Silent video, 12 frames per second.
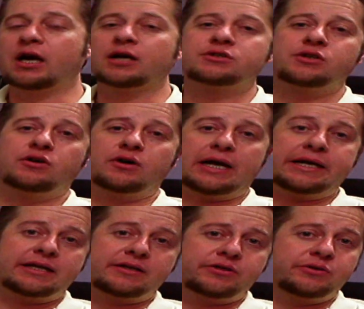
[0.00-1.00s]
So I
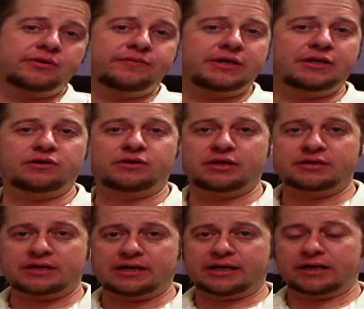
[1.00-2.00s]
didn't do a video on
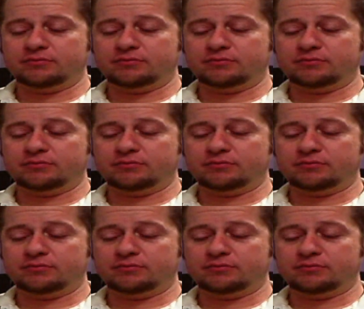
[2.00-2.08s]
Sunday.